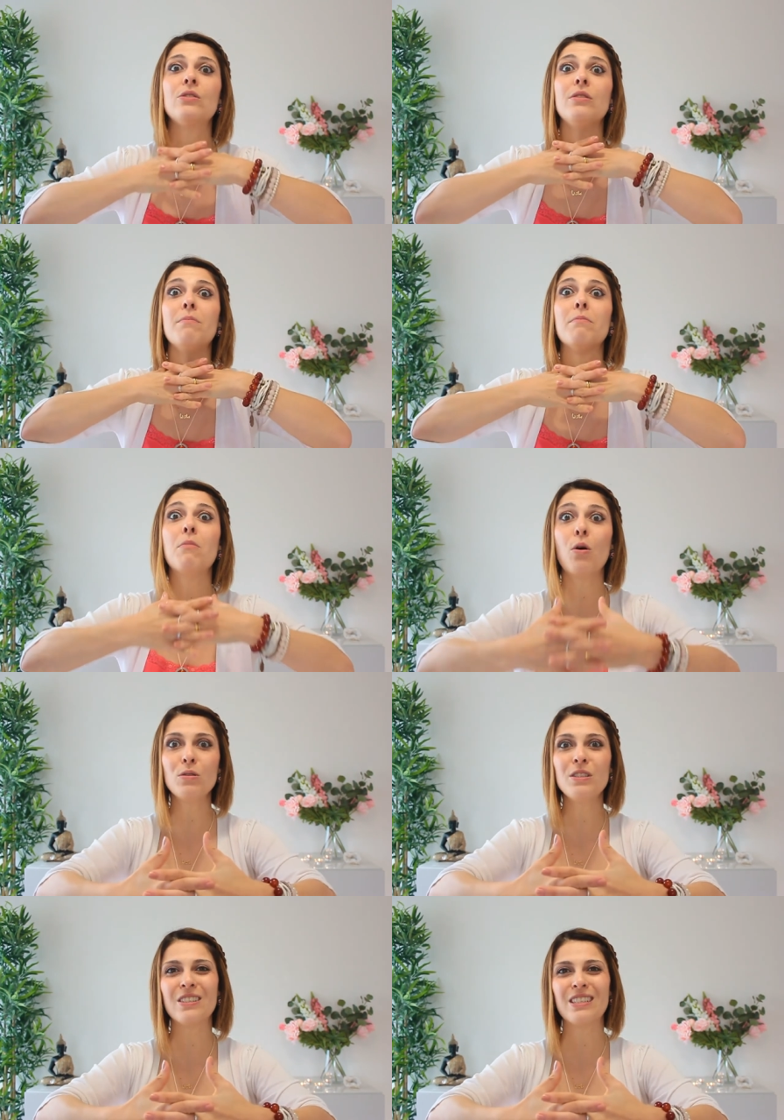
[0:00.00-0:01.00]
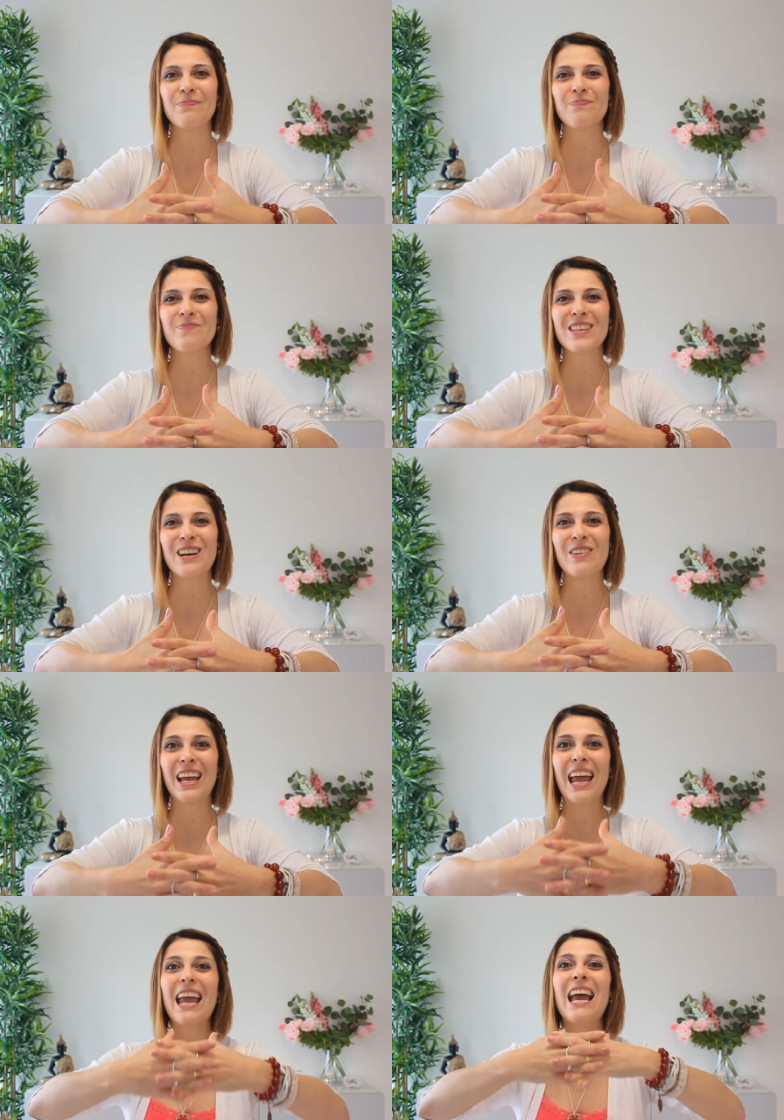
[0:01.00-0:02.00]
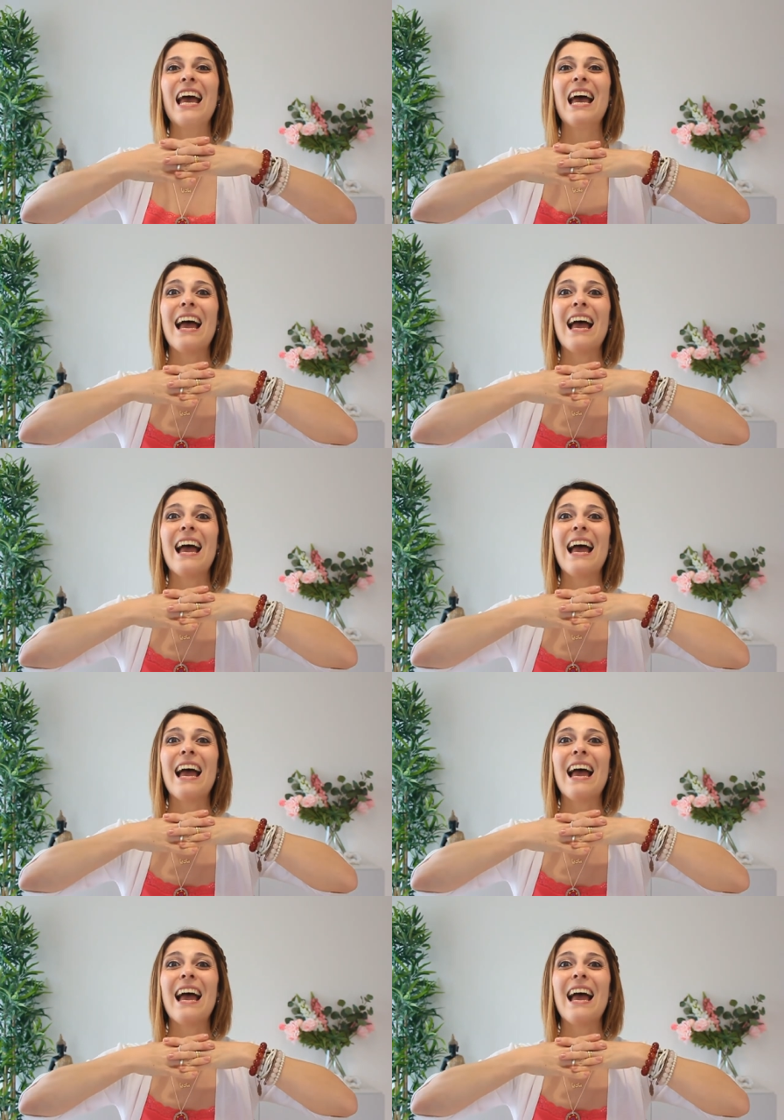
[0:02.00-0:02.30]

to the most, okay?